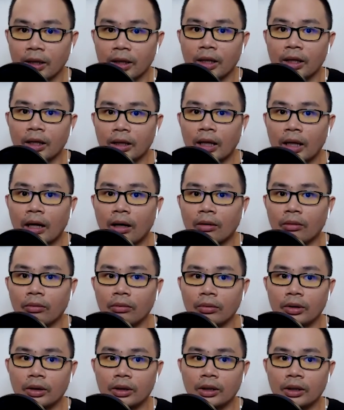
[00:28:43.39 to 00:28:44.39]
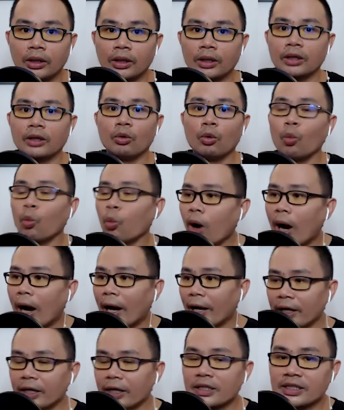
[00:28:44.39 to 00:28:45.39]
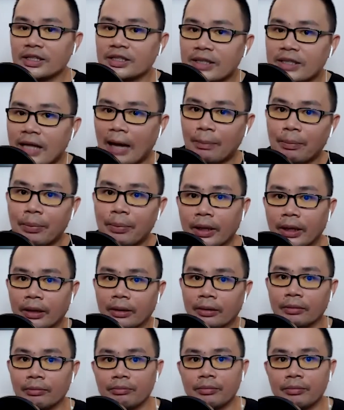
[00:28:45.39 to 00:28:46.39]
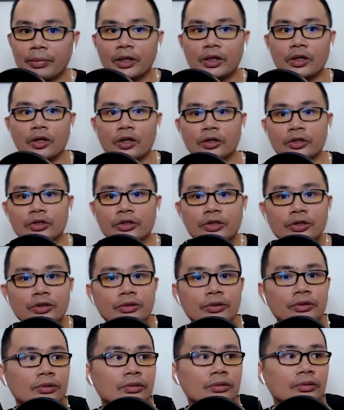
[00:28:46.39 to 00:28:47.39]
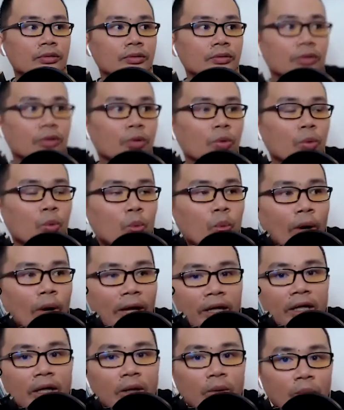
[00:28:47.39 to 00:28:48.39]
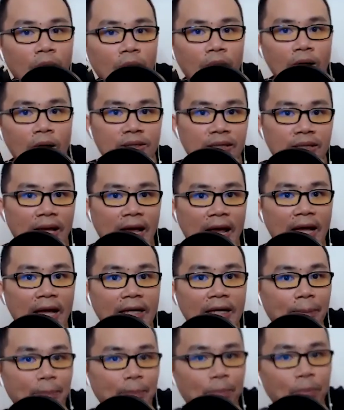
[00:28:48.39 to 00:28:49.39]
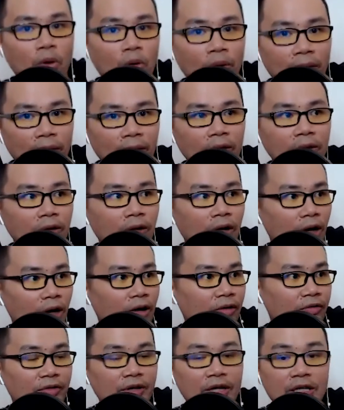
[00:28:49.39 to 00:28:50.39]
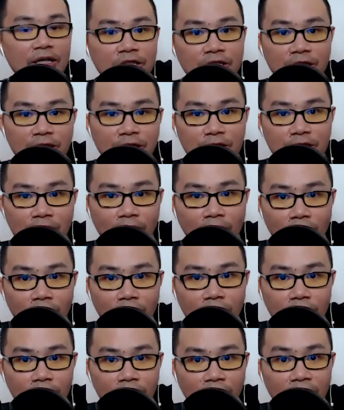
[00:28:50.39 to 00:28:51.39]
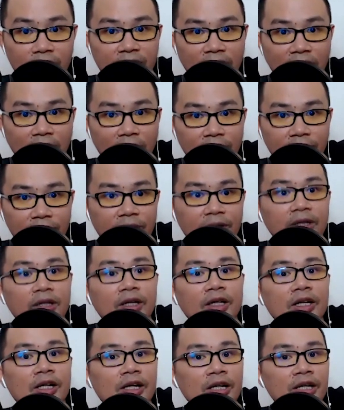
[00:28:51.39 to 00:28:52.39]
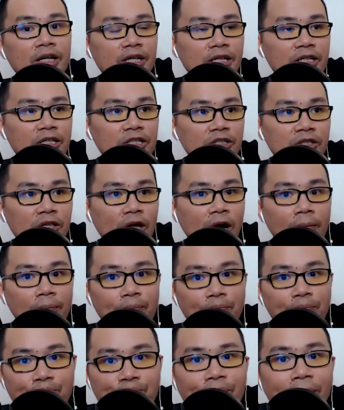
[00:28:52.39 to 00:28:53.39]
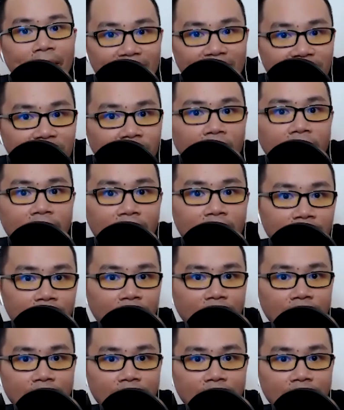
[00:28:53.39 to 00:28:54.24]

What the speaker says: Now, why is this happening? Because when he was at that point of reaching this goal itself, he stopped maintaining it.